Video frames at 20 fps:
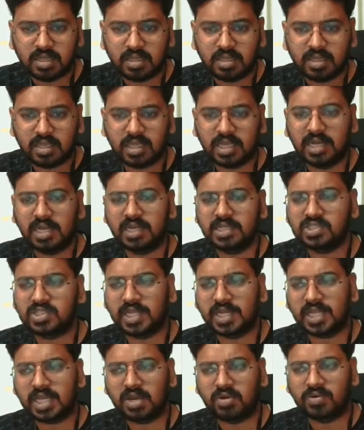yield is
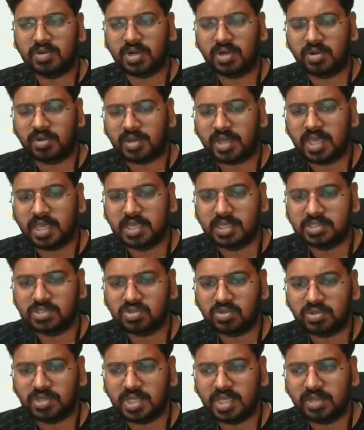encountered. Okay,
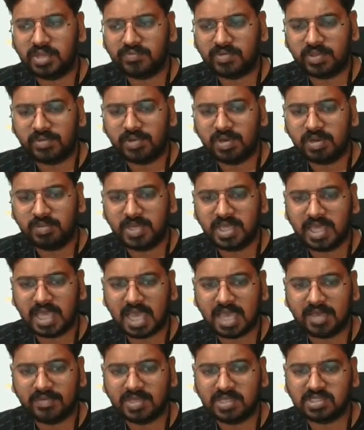so here we will be
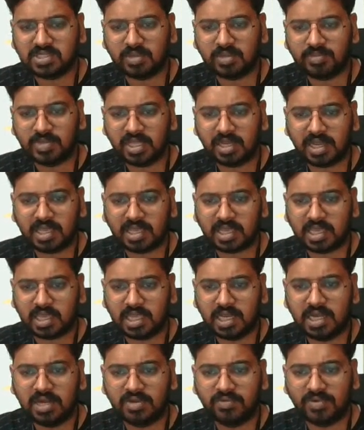having something like
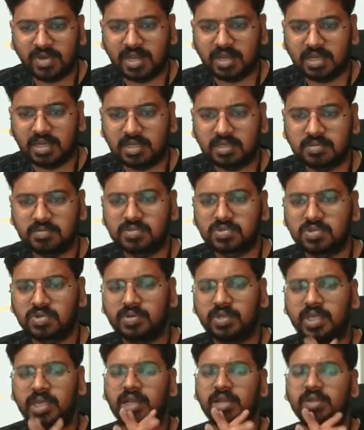yield 1. So
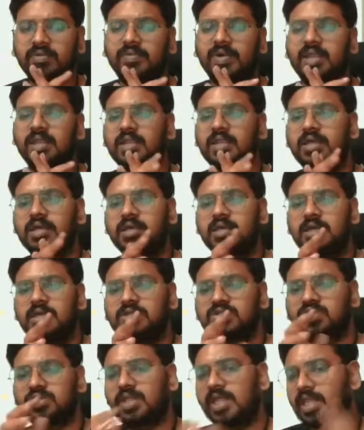yield 1.
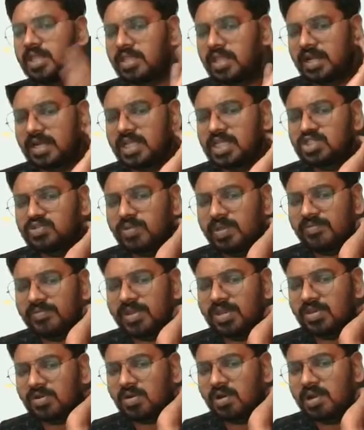So that is why
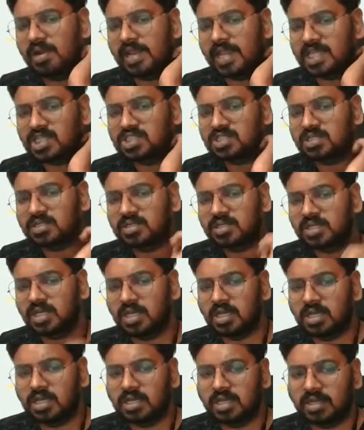when you call next
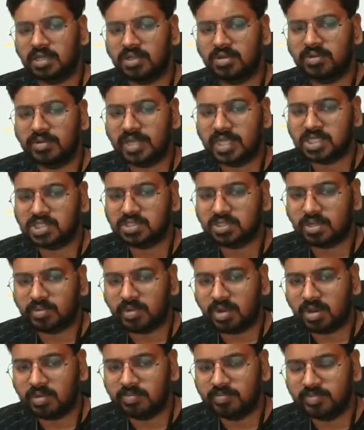next
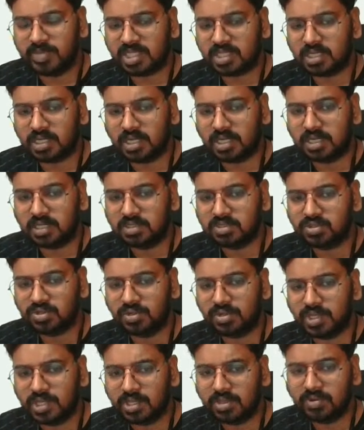of method,
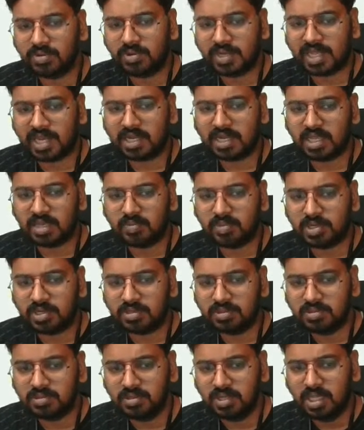so you will get able
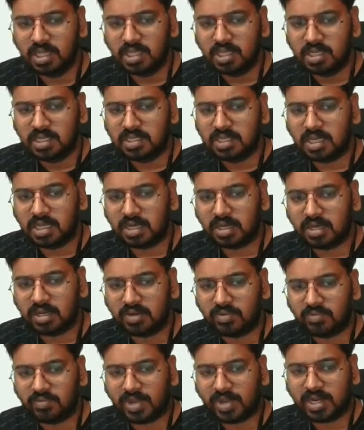to
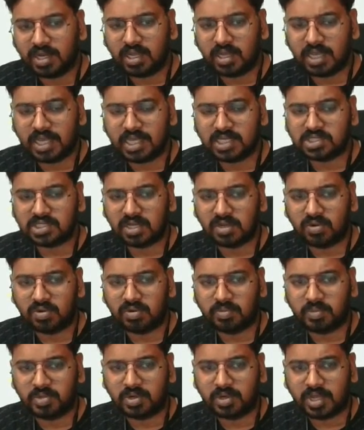1 as an
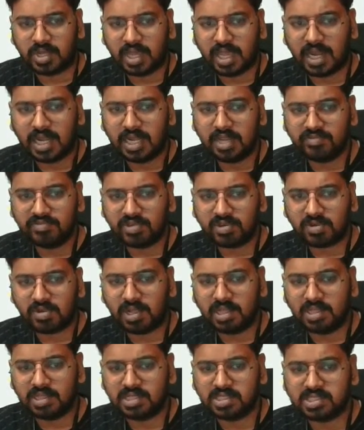output. And if you
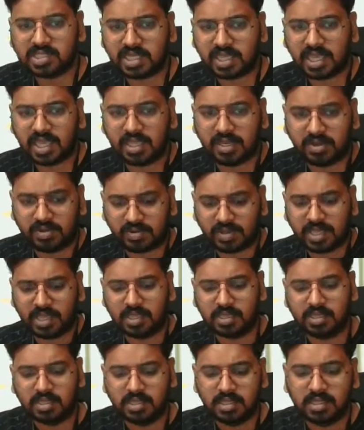call this again,
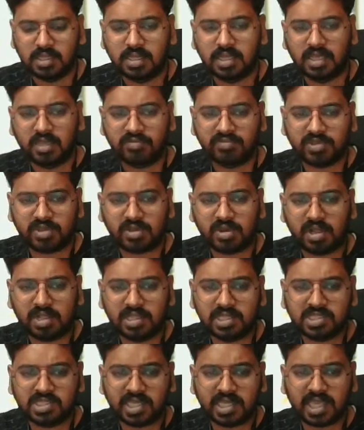okay, if you call
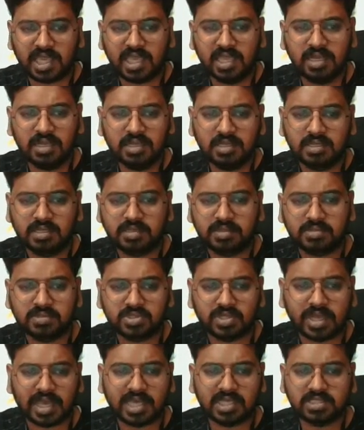this again,
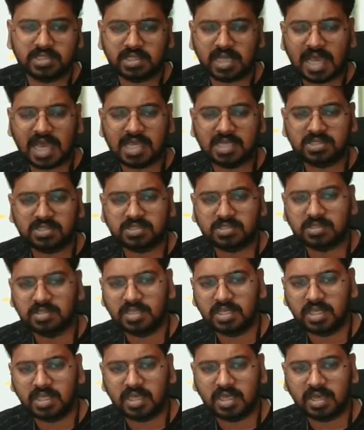so as
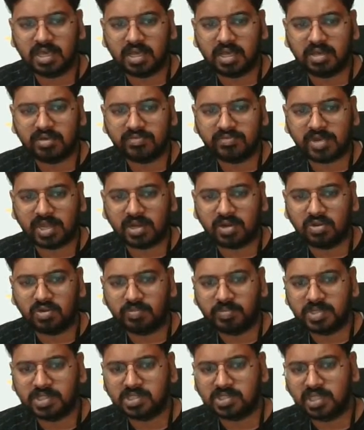the for
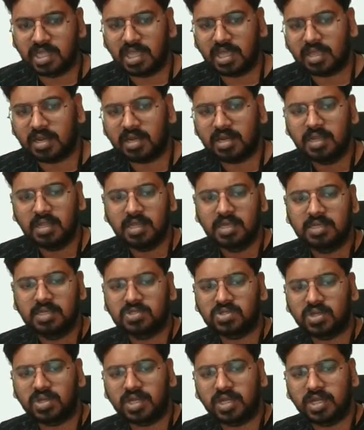loop is there,
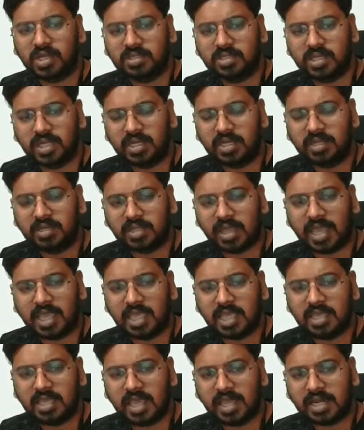so it
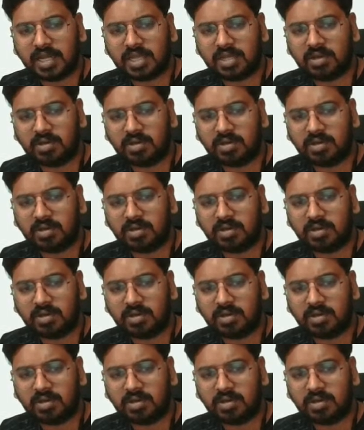I and